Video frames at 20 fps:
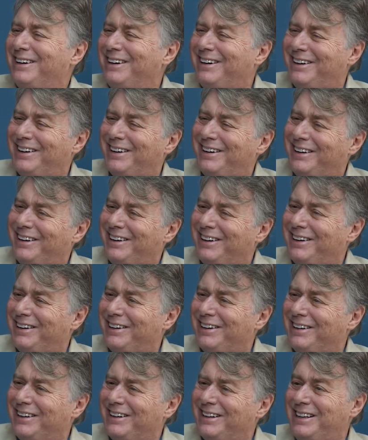uh,
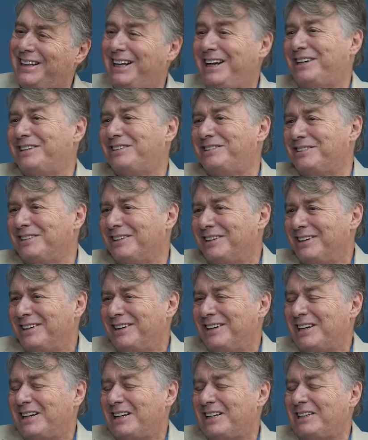uh, leaked,
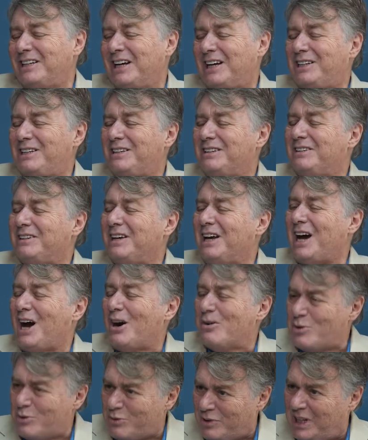that
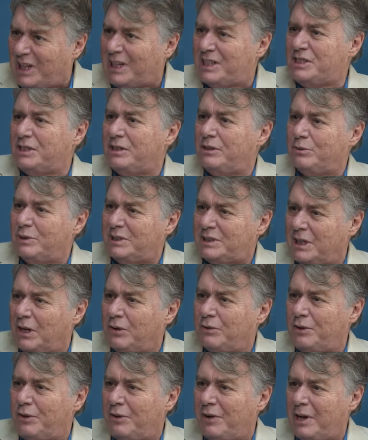our relation with
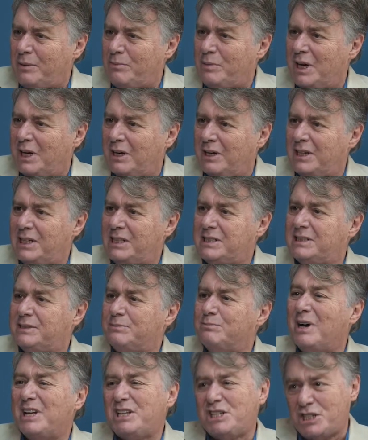Saudi Arabia is
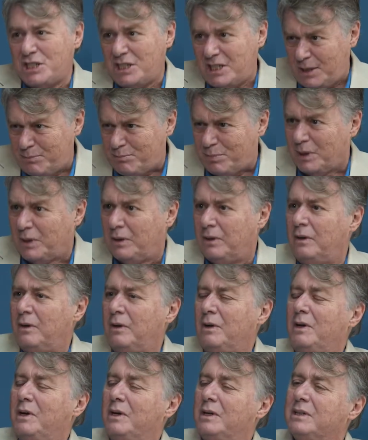much deeper
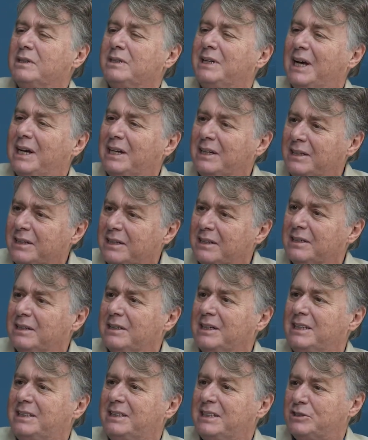than
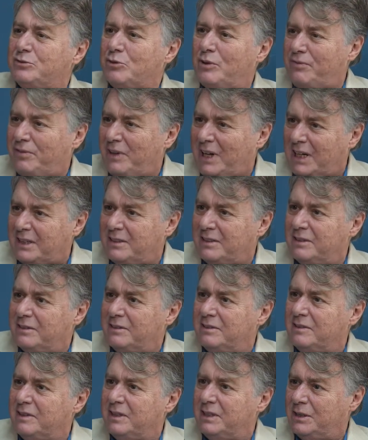it is
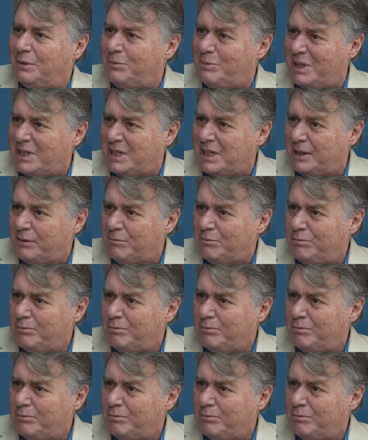reflected in the media